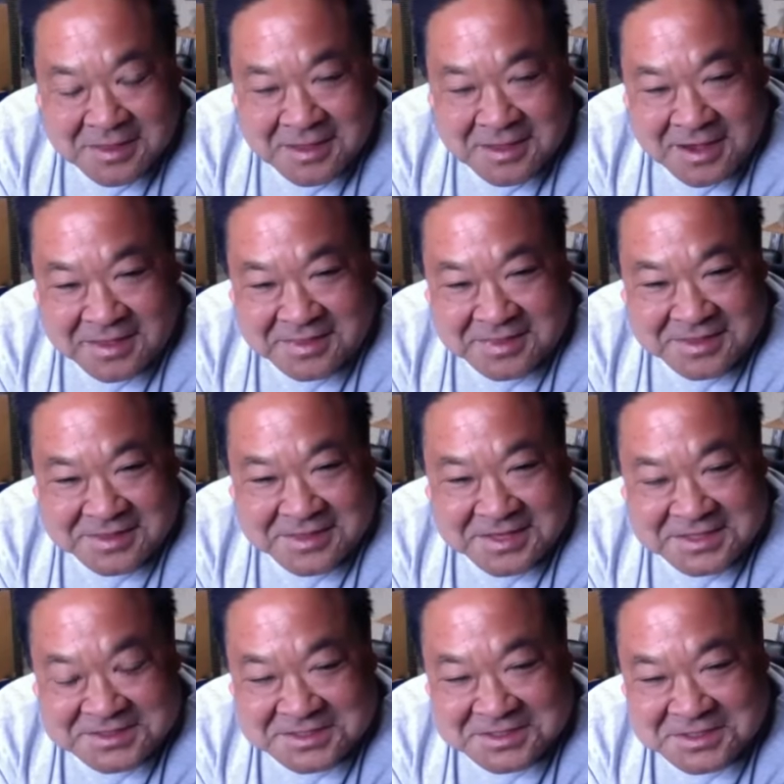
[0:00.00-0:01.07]
I think they
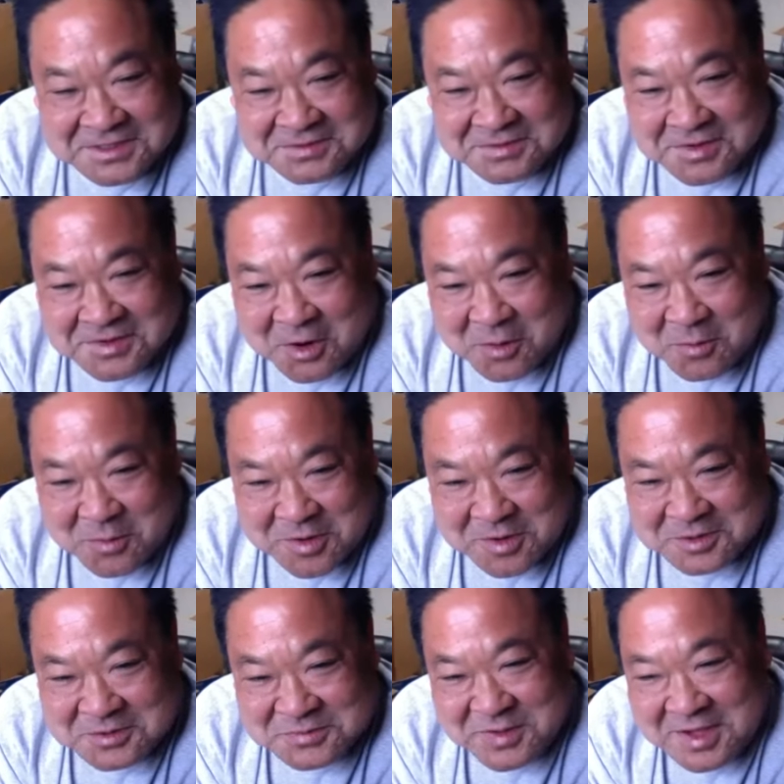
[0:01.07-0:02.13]
used to tune the
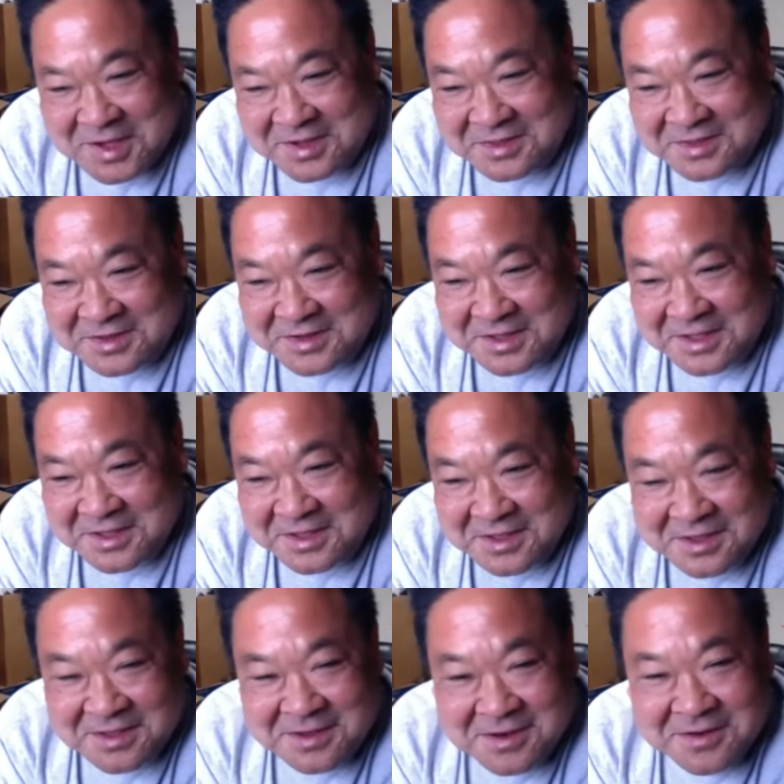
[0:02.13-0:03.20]
carburetors back in the day,
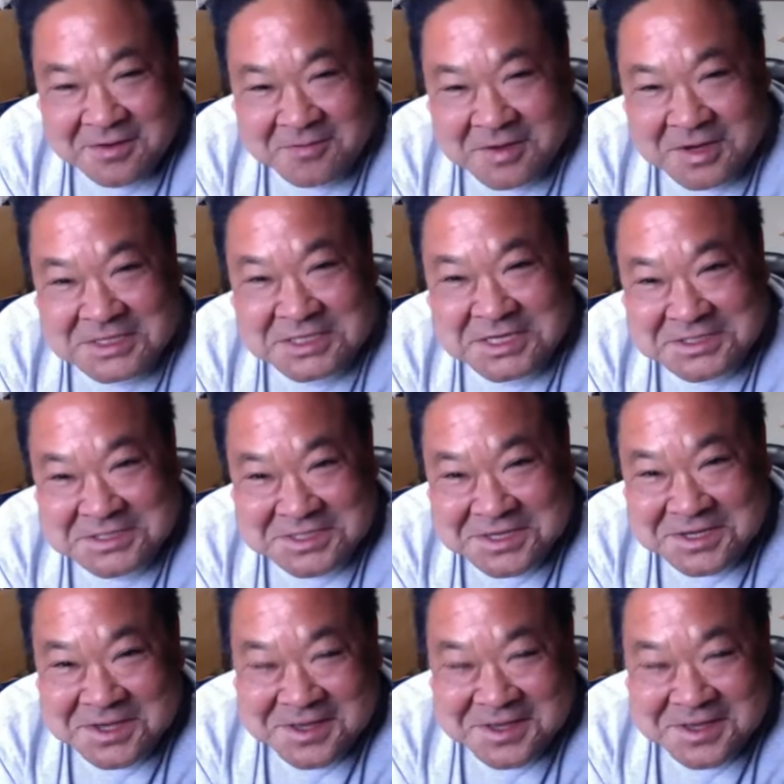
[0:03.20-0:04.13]
right, JC?